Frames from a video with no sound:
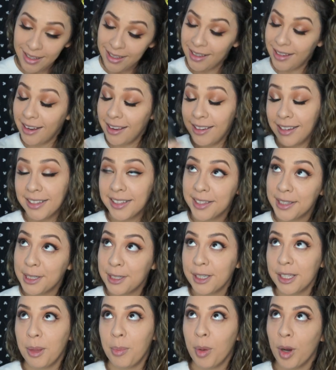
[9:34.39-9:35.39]
not
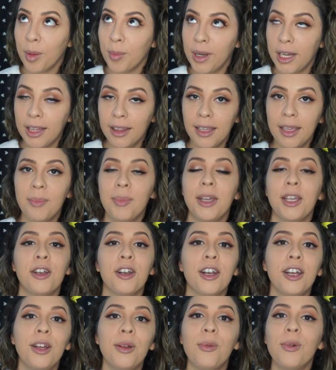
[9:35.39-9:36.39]
necessarily permanently, but
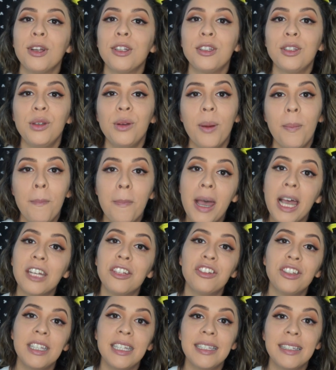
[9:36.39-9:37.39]
you're gonna want to
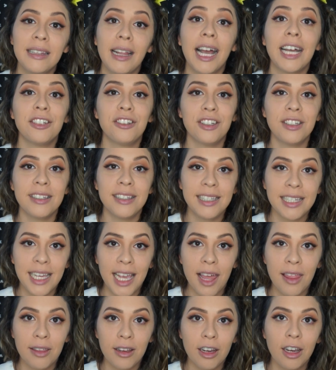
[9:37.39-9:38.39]
mesh these lashes
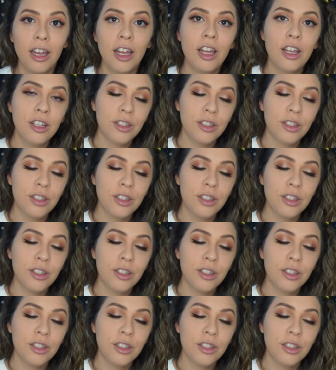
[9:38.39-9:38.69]
together.